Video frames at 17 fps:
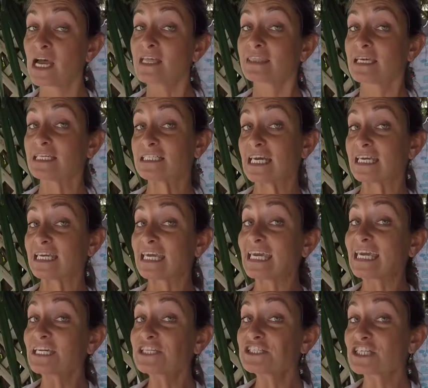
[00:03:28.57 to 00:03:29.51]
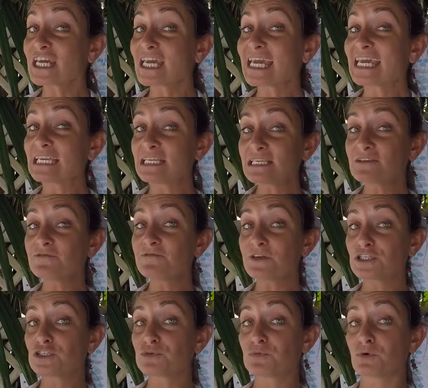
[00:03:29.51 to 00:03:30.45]
They take each
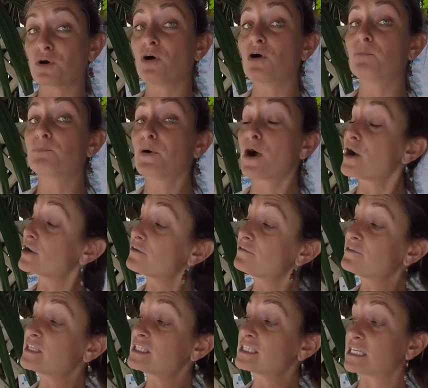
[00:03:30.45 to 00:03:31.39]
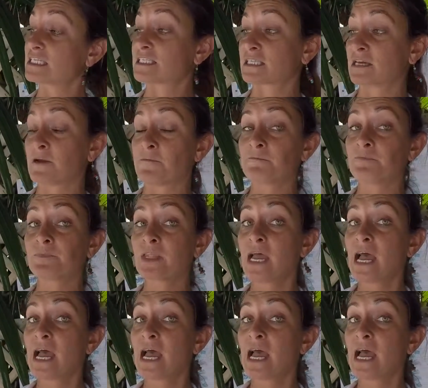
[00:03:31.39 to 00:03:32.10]
individual part of the system